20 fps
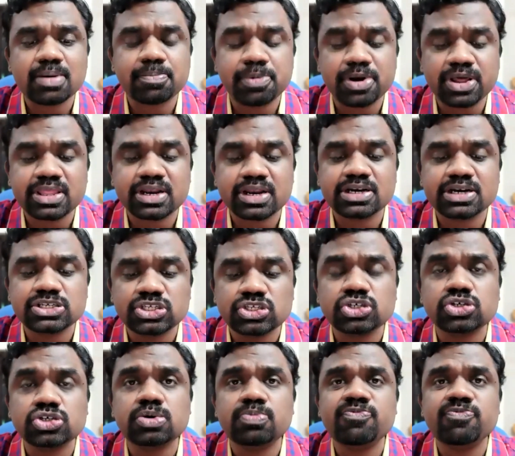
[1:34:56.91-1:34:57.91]
Brethren
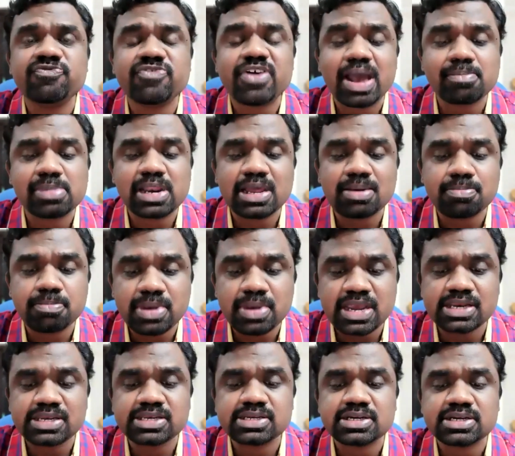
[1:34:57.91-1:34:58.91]
Zoom Family
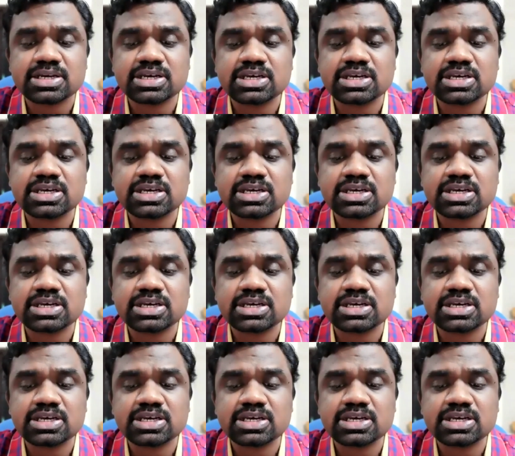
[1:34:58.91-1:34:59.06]
Meet